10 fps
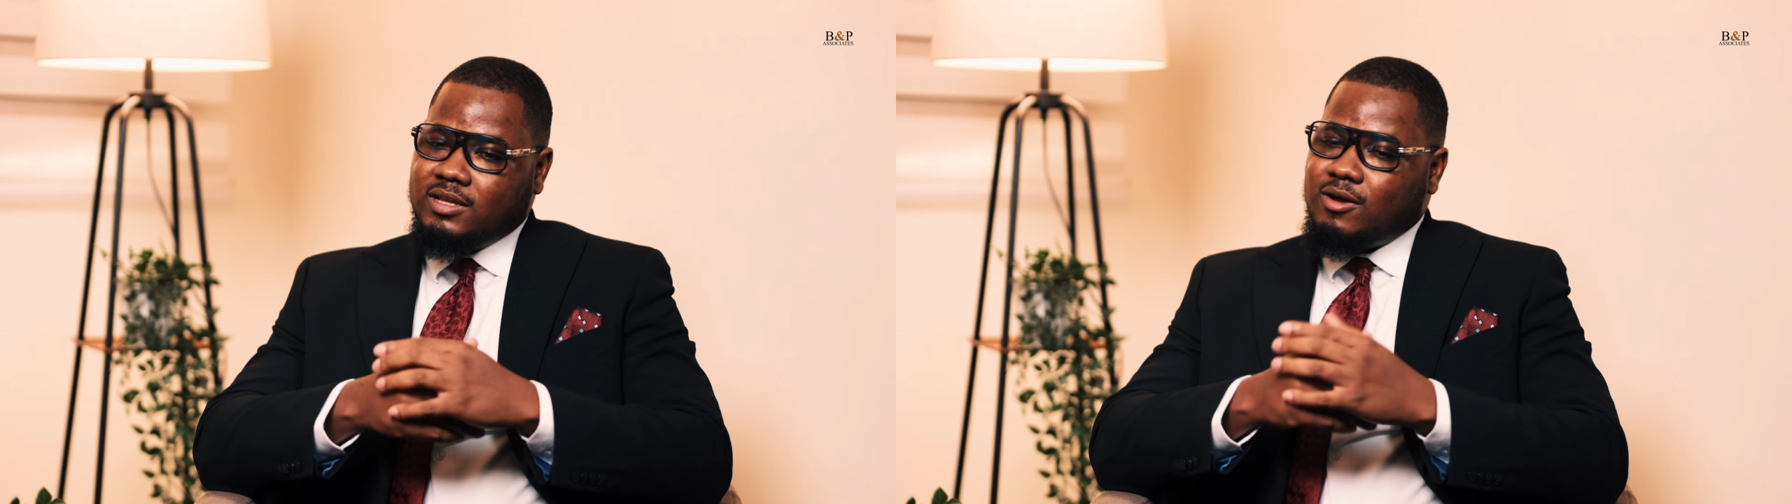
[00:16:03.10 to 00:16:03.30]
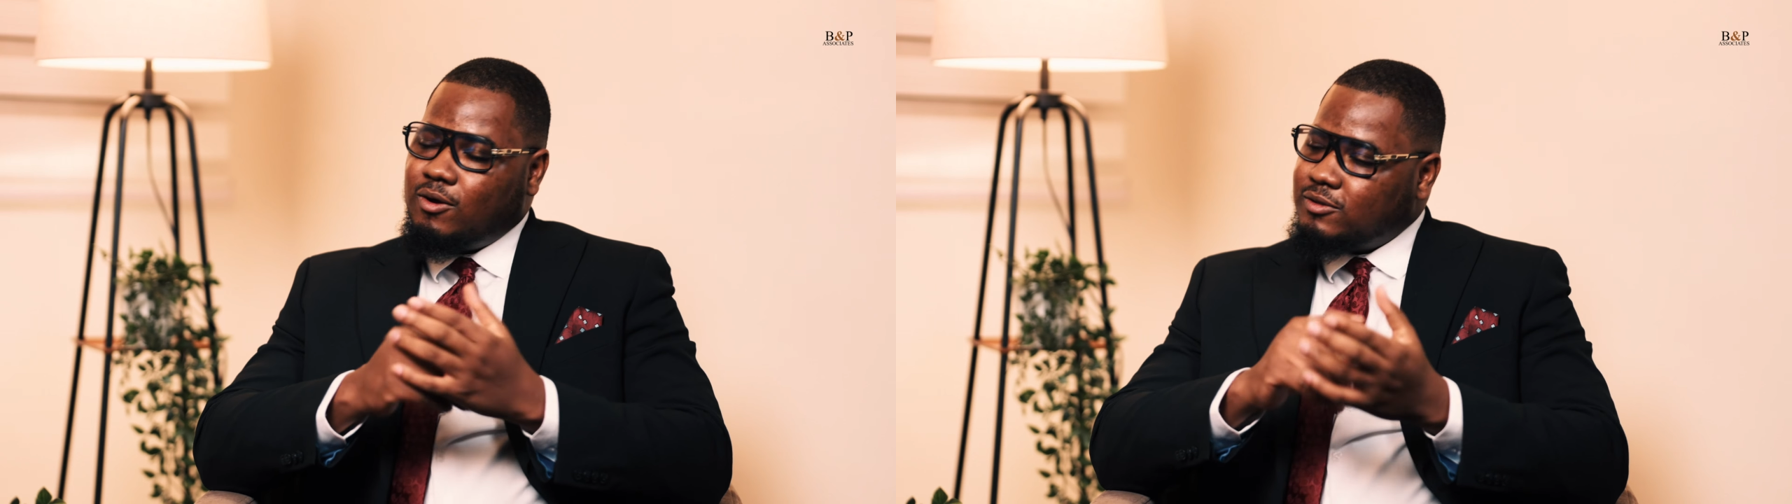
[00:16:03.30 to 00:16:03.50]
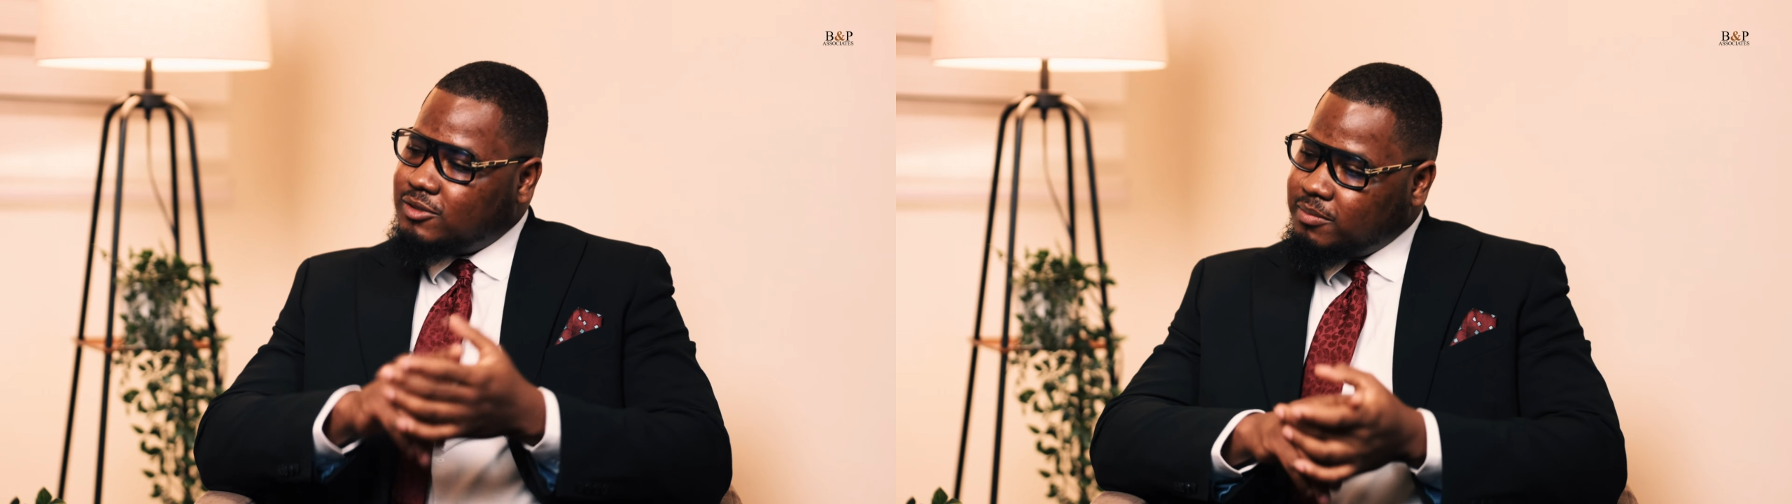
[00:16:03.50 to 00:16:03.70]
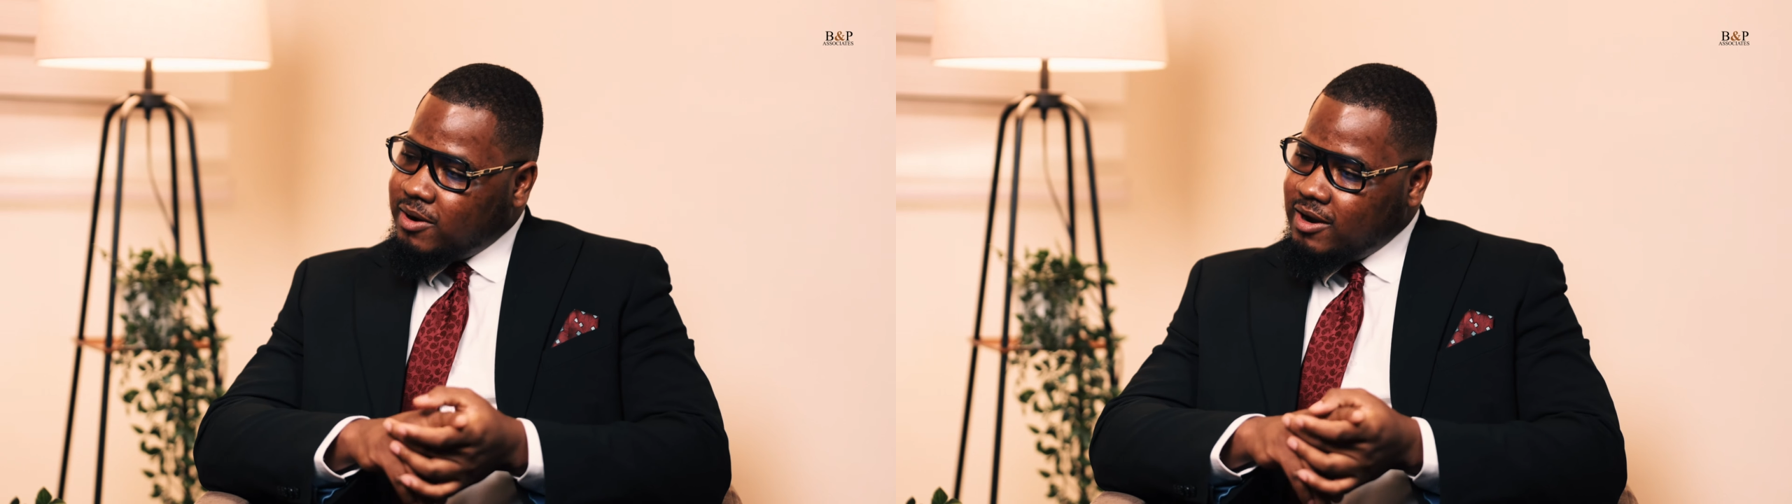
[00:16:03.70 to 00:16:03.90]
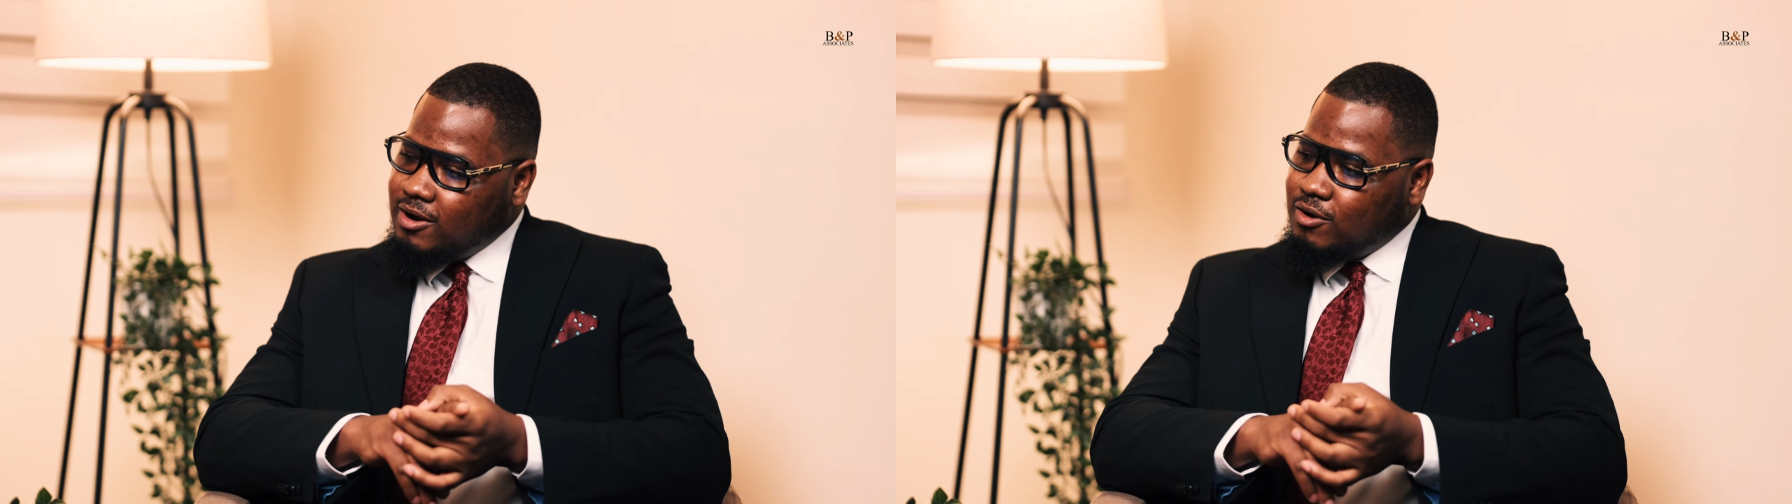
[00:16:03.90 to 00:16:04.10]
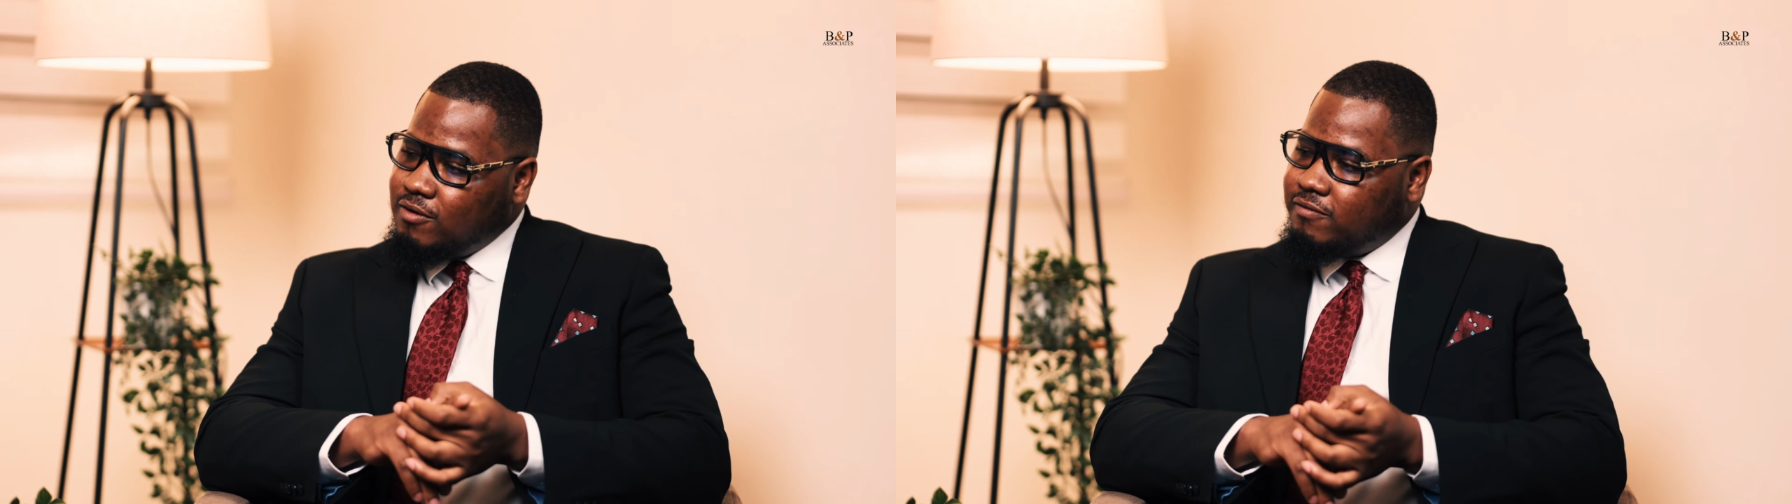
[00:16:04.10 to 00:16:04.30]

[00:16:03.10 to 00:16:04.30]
the customary law